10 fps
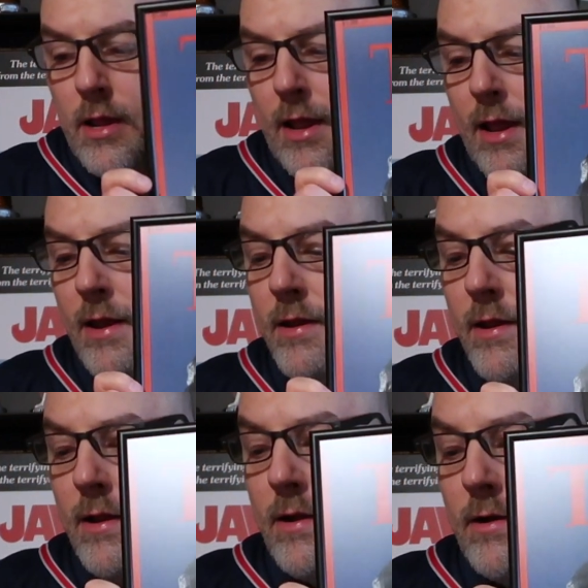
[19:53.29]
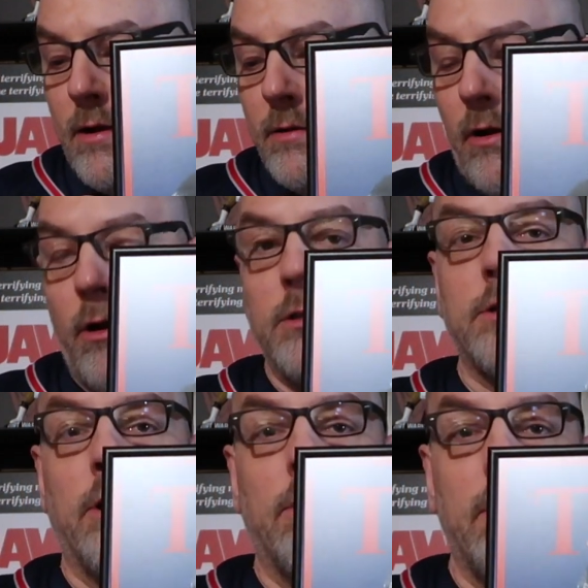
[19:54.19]
And
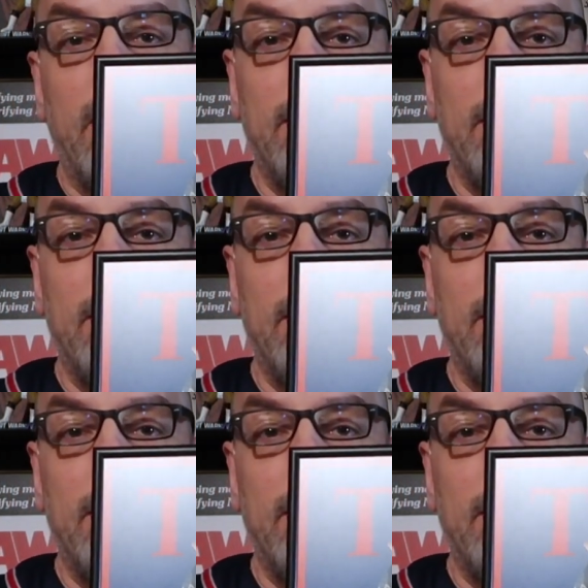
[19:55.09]
also,